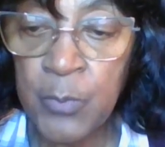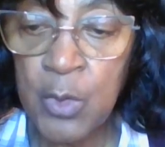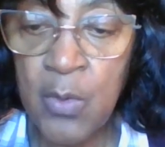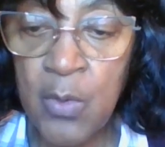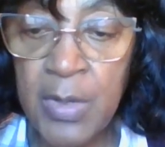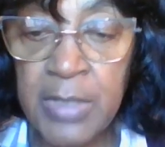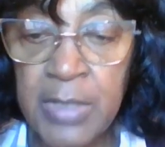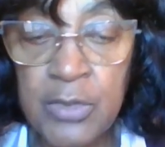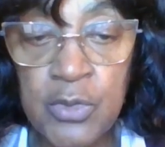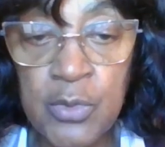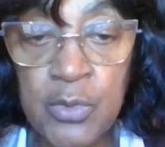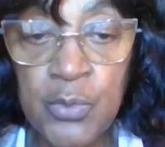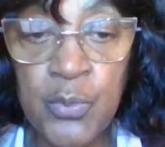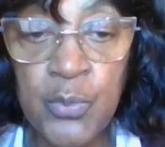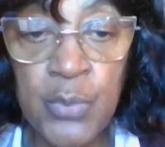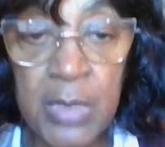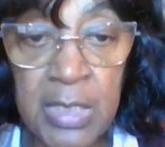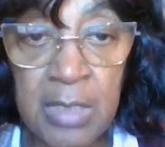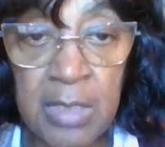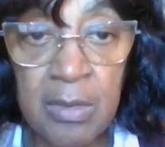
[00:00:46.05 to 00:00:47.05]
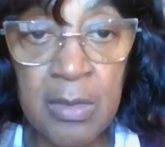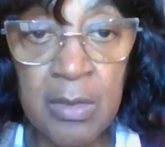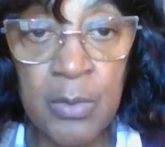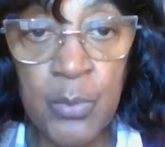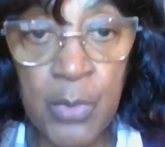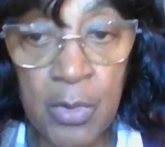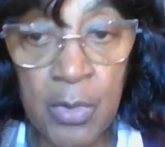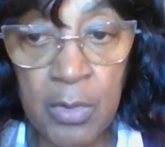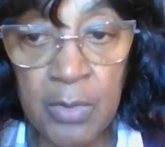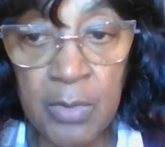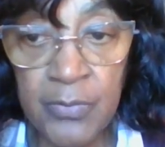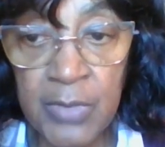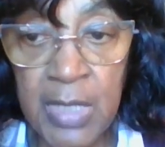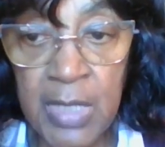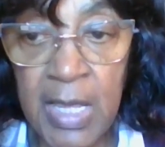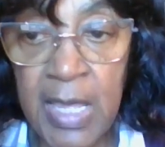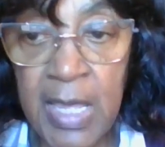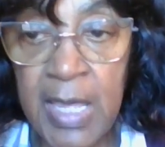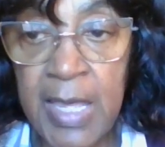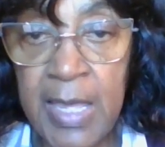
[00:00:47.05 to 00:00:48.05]
going to read the Word of
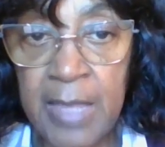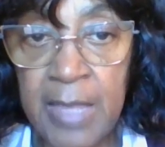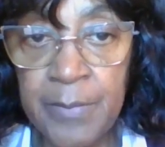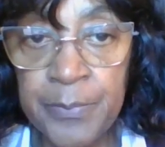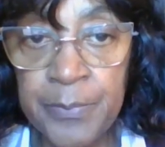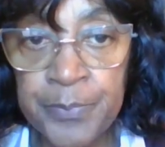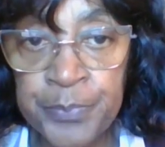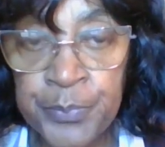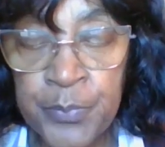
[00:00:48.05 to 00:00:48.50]
God